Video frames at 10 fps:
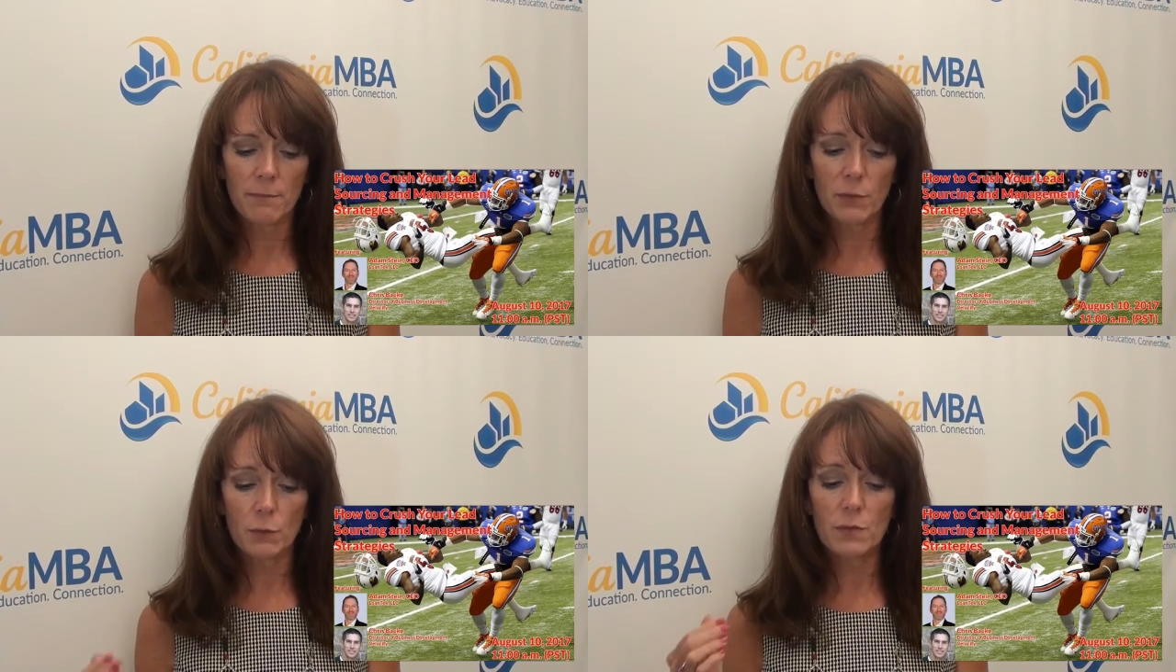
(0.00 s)

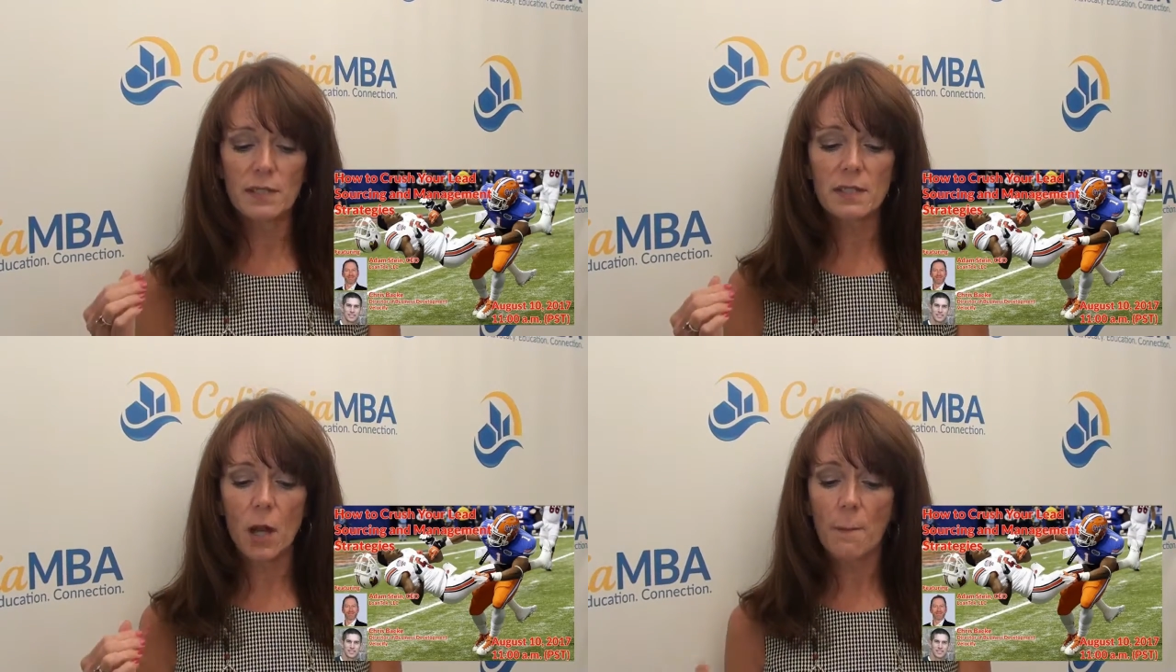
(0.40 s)
through
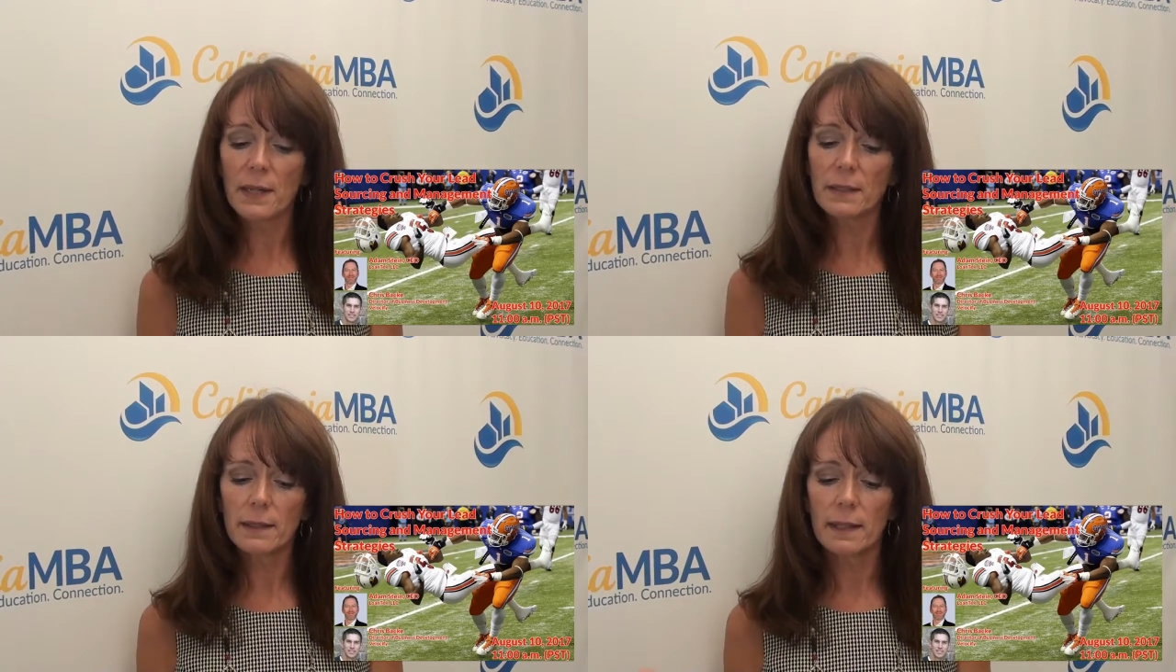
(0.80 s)
this
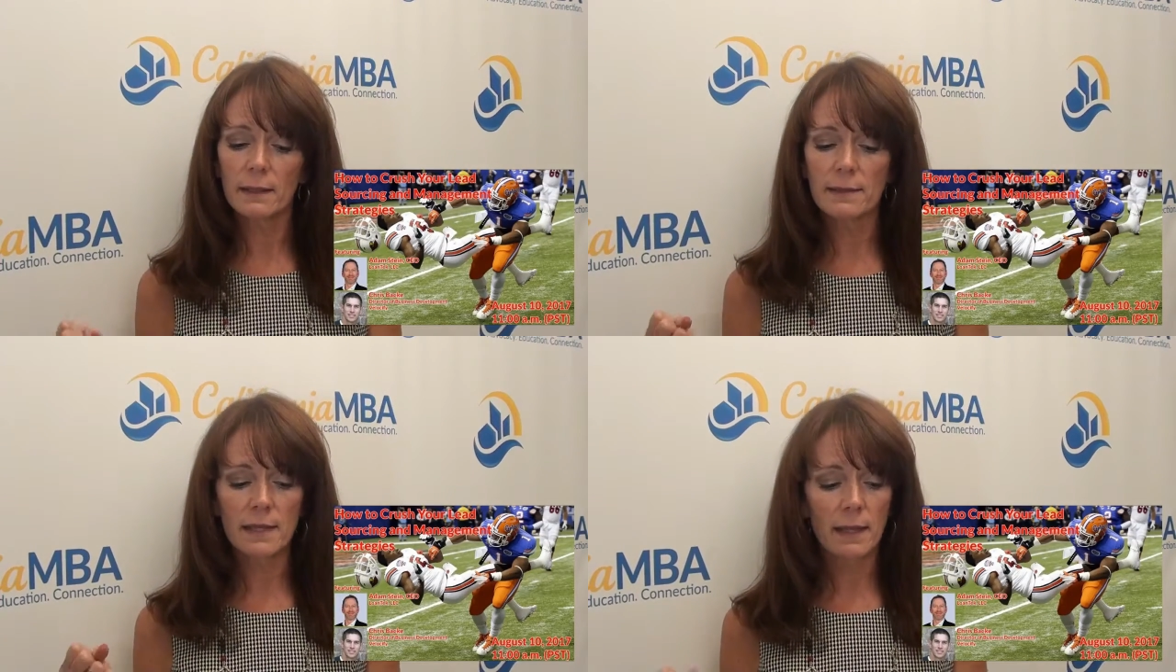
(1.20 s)
topic,
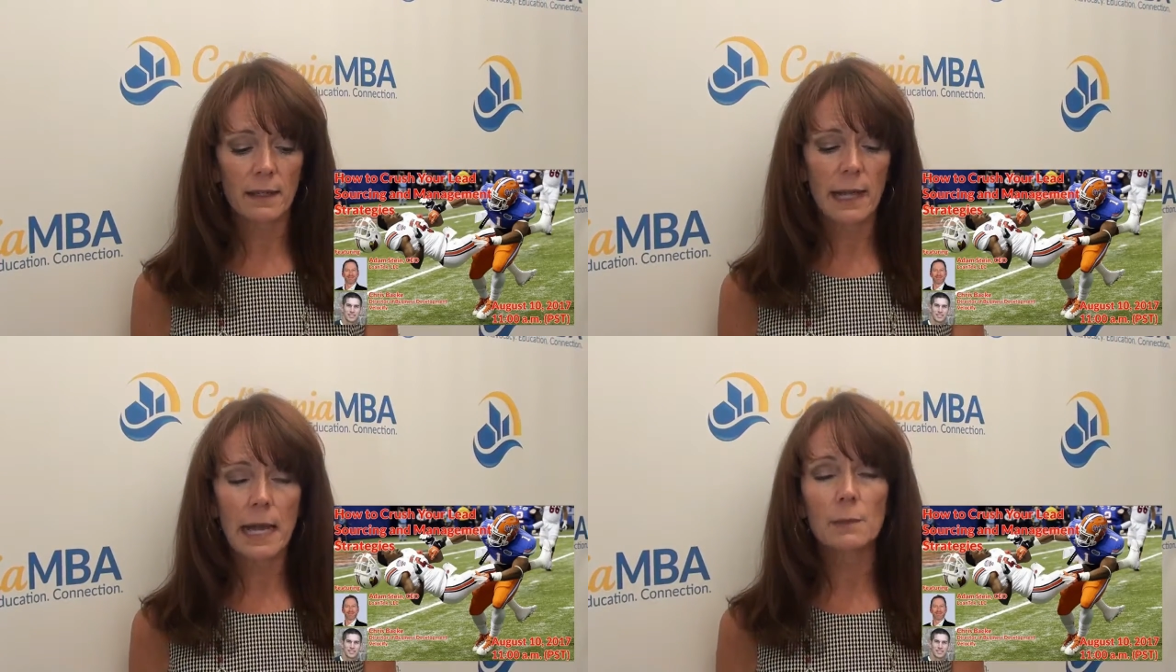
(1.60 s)
and it's
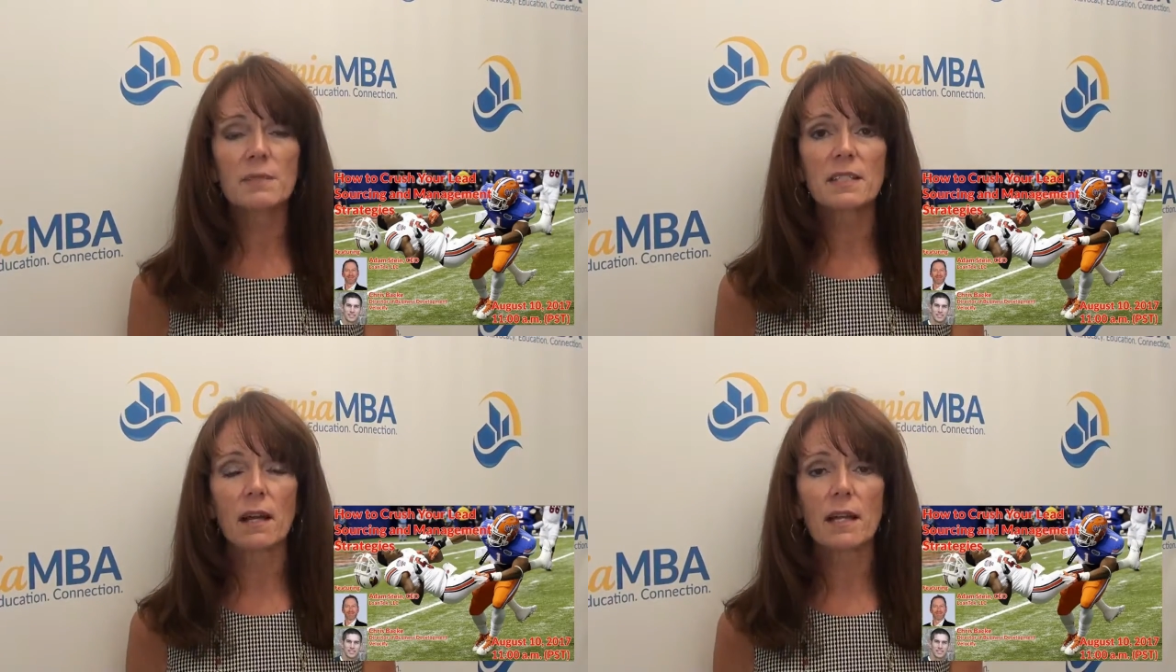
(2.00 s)
Adam
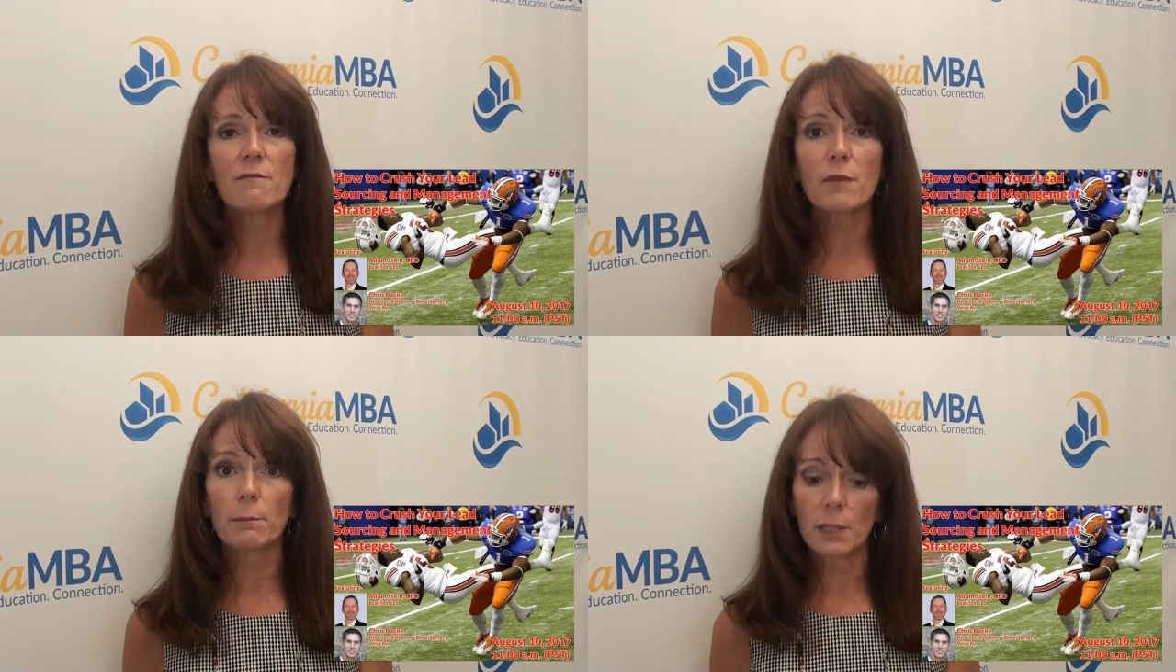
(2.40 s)

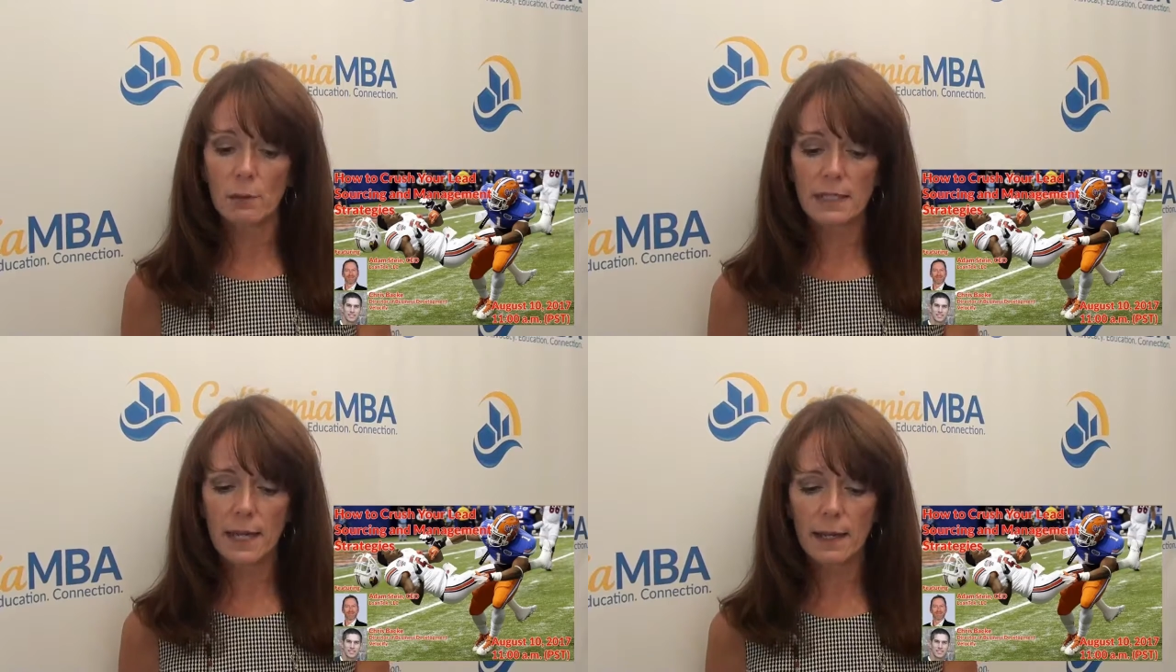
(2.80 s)
Stein from
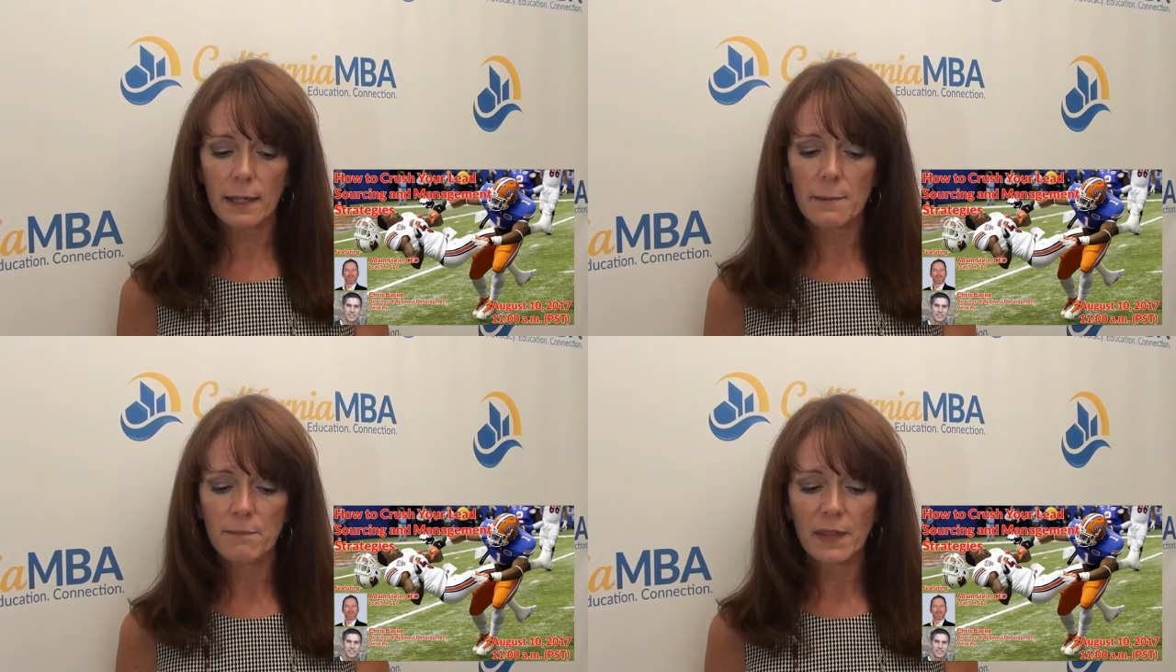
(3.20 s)
Loan Tech